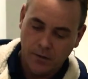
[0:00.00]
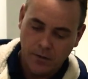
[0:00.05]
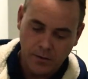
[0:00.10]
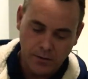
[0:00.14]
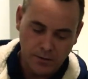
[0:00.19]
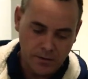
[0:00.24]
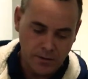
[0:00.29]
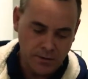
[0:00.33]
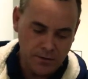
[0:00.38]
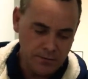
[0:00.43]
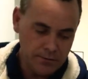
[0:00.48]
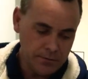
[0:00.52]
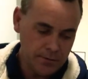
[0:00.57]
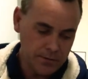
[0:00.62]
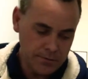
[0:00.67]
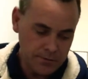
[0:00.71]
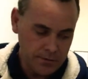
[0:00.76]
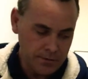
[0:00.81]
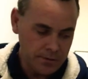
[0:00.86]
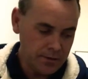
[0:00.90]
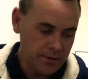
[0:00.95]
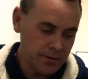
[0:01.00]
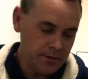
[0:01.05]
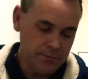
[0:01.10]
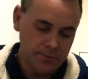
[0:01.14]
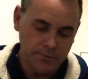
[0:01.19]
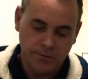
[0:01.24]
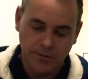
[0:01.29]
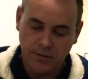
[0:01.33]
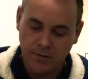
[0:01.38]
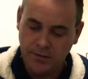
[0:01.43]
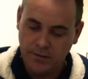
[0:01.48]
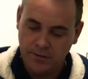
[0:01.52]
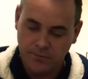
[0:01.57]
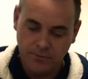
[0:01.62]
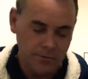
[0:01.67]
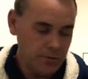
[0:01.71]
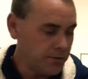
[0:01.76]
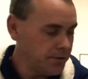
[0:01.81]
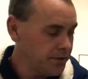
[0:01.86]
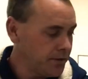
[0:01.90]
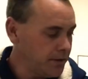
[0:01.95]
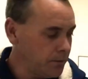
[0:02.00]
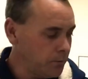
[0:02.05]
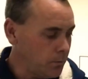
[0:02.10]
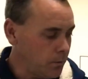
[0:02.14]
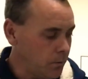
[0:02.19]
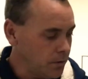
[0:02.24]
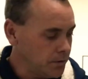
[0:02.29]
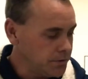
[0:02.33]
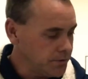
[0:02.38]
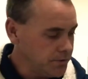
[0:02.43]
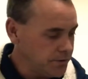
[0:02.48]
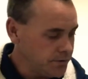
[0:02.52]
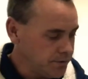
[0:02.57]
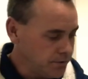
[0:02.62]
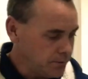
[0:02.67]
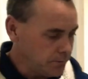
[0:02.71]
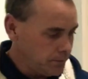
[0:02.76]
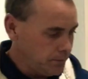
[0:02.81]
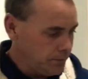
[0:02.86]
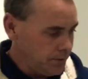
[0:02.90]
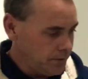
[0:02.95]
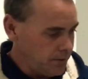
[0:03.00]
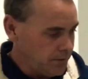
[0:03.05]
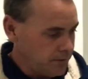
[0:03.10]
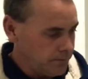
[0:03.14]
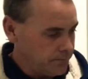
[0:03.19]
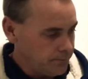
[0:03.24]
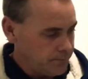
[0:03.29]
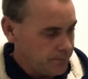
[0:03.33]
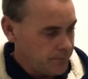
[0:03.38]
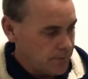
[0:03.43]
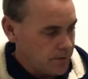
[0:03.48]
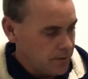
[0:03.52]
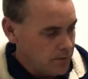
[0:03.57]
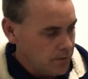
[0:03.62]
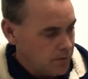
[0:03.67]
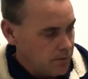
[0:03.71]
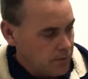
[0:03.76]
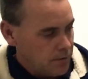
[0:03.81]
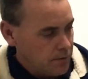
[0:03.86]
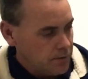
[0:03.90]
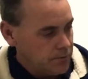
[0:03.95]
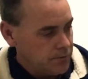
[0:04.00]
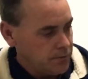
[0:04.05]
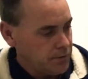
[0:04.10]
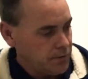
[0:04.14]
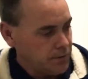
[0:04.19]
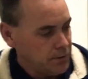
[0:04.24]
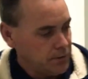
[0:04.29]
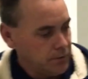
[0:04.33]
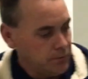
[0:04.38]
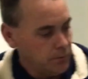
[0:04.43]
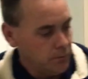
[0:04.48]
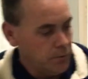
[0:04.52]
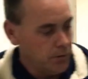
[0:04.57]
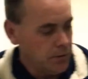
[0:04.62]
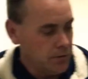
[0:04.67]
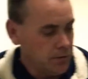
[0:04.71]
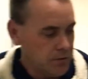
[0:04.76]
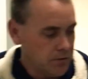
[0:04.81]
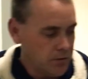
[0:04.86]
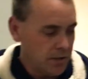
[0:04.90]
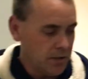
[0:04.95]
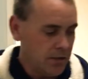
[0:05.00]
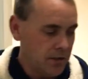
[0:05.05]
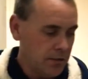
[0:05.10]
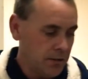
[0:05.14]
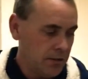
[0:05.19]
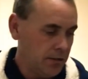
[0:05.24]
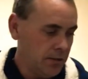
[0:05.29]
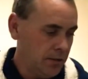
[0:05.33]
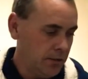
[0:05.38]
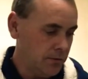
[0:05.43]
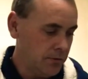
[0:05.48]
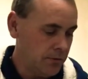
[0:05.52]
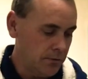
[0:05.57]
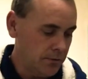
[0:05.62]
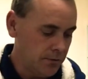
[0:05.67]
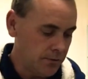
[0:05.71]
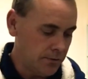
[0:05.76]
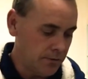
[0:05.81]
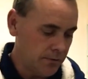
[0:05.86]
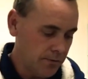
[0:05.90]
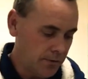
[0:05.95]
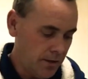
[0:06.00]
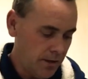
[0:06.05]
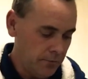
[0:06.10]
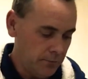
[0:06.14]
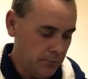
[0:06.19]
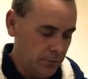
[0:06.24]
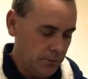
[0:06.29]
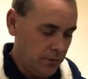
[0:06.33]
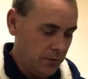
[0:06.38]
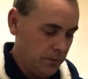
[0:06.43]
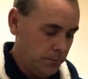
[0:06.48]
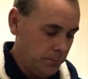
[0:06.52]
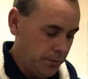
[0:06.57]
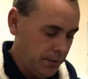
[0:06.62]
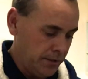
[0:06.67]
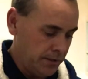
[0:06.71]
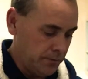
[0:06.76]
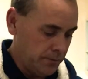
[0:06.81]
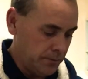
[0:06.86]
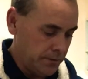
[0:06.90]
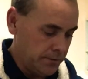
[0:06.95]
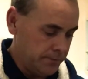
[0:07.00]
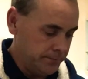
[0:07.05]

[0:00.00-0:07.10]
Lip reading: Okay, that's okay. So let's find out why she's not working. So we've got to check our connections. Have we got power?